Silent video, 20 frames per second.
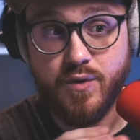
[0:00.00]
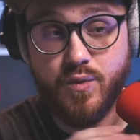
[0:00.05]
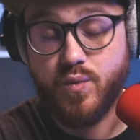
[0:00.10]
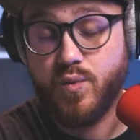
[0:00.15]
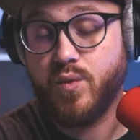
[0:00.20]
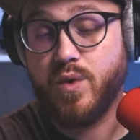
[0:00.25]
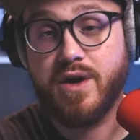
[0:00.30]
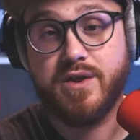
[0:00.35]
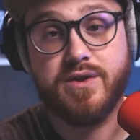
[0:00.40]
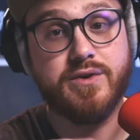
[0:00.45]

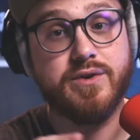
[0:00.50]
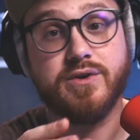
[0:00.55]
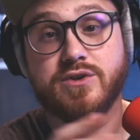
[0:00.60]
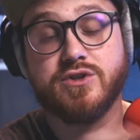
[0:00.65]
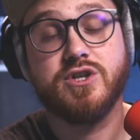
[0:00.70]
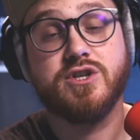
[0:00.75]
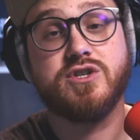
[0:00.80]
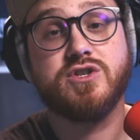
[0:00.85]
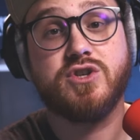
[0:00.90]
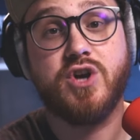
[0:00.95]
whether you're
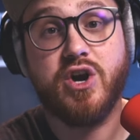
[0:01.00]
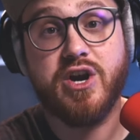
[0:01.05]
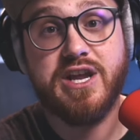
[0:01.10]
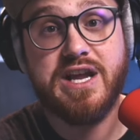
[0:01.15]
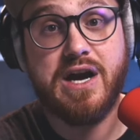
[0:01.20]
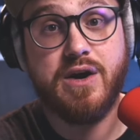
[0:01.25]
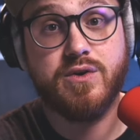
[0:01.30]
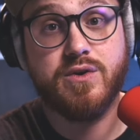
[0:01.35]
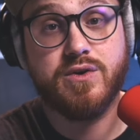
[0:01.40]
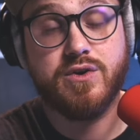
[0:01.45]
just
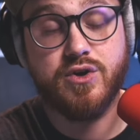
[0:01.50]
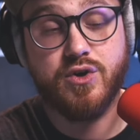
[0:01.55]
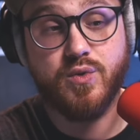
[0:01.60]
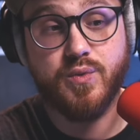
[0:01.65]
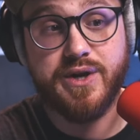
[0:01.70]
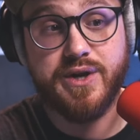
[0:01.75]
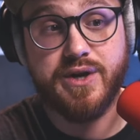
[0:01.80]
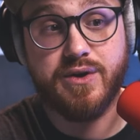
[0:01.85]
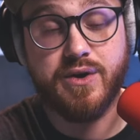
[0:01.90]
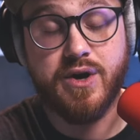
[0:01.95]
starting out your
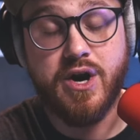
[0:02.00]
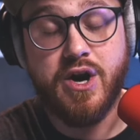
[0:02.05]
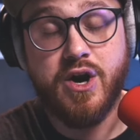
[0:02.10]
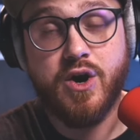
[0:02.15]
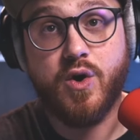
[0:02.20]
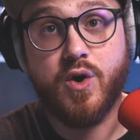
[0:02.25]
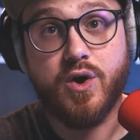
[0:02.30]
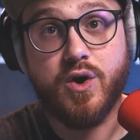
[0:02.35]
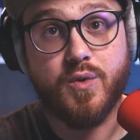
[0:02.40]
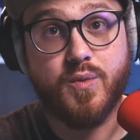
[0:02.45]
career
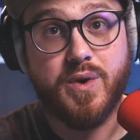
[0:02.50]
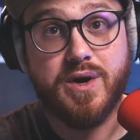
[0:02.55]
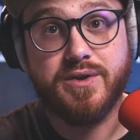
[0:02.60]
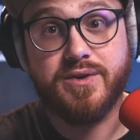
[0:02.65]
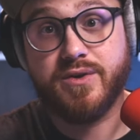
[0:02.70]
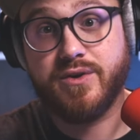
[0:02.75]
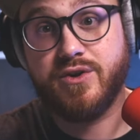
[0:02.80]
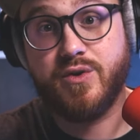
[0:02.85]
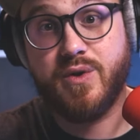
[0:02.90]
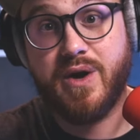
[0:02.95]
or
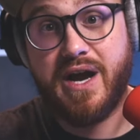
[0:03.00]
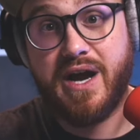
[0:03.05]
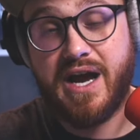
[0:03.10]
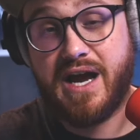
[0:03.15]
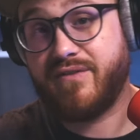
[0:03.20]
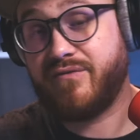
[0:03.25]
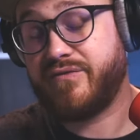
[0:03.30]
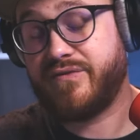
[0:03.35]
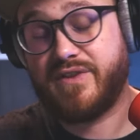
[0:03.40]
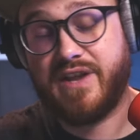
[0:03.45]
whether you
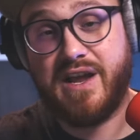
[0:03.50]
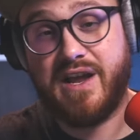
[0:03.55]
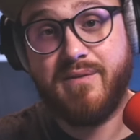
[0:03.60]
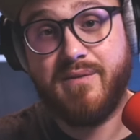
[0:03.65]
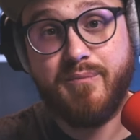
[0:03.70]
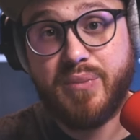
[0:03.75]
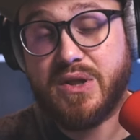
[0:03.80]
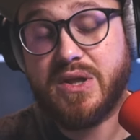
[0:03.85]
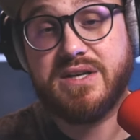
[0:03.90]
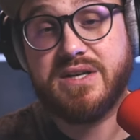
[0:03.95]
have
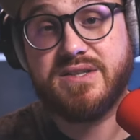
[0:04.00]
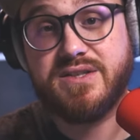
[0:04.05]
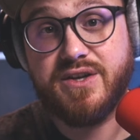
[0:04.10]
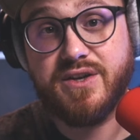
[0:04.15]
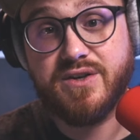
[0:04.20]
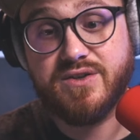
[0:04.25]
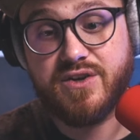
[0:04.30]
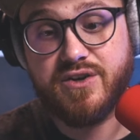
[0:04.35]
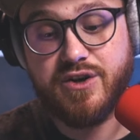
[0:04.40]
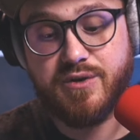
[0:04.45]
10 plus
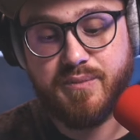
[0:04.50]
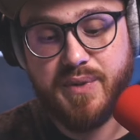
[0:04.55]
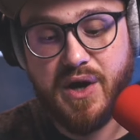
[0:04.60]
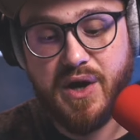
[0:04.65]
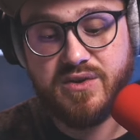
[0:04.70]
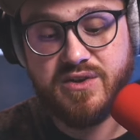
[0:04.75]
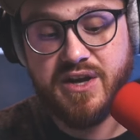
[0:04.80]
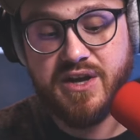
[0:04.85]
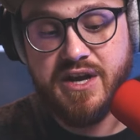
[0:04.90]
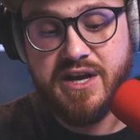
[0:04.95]
years on your
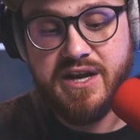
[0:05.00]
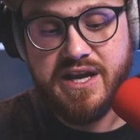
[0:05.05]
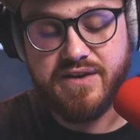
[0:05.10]
belt.